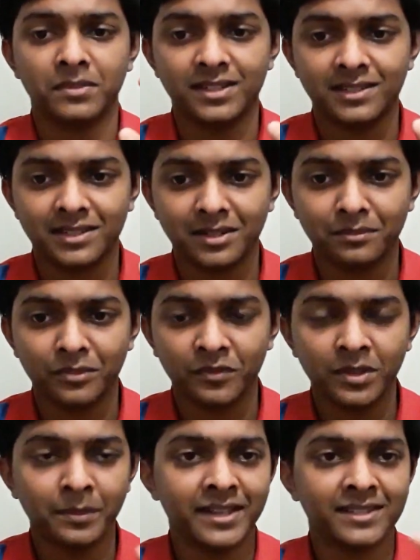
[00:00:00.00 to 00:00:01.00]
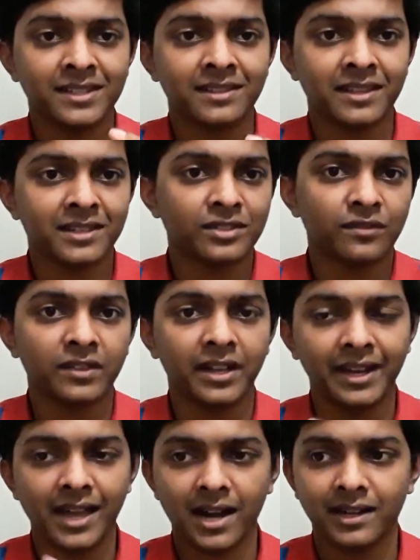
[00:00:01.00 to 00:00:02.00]
some of the basic things of the
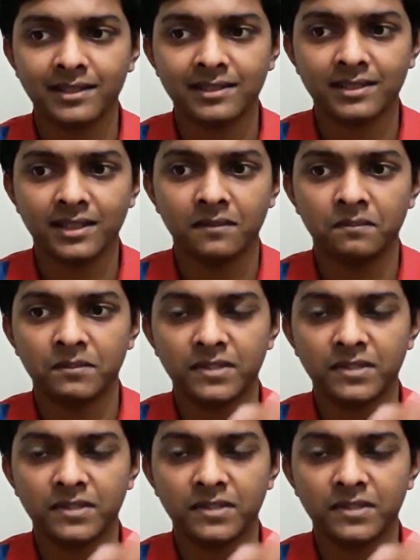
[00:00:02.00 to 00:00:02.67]
React itself,